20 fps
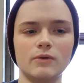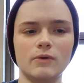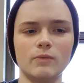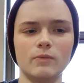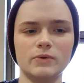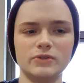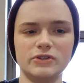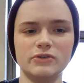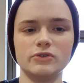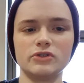
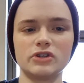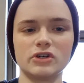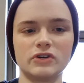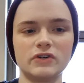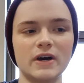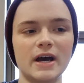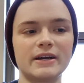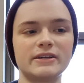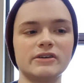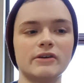was used to
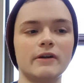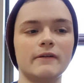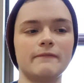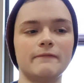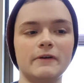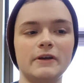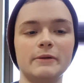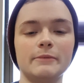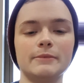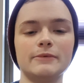crack down
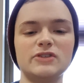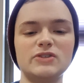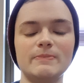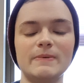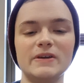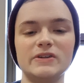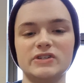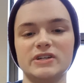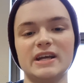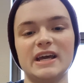on freedom of
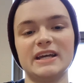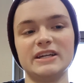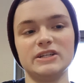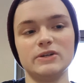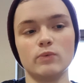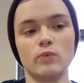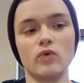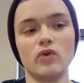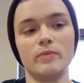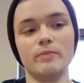speech and
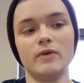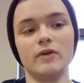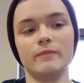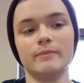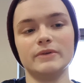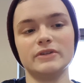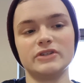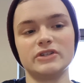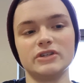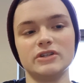anti-war
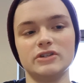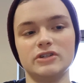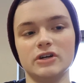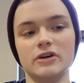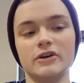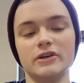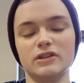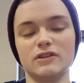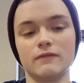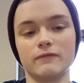movements
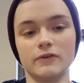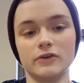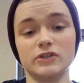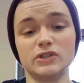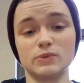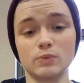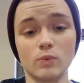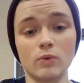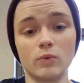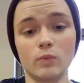during the
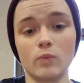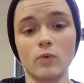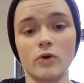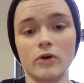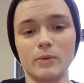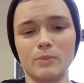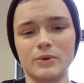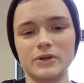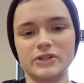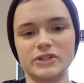First World
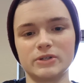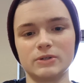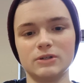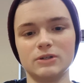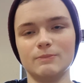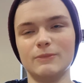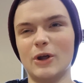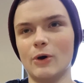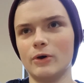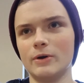War, which
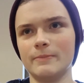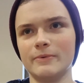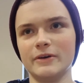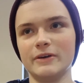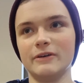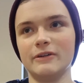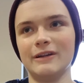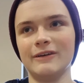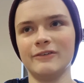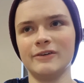
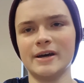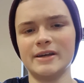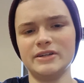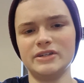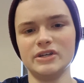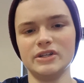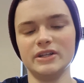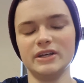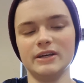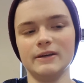notably
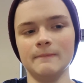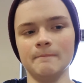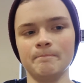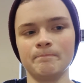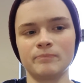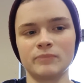led to the